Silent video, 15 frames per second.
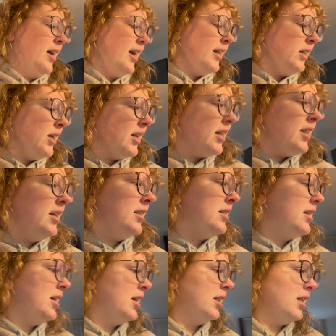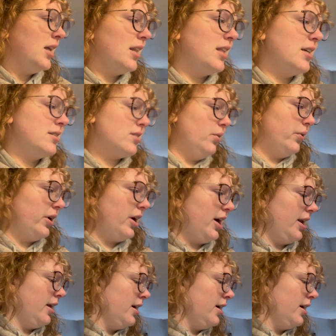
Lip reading: I had a lot of things going on,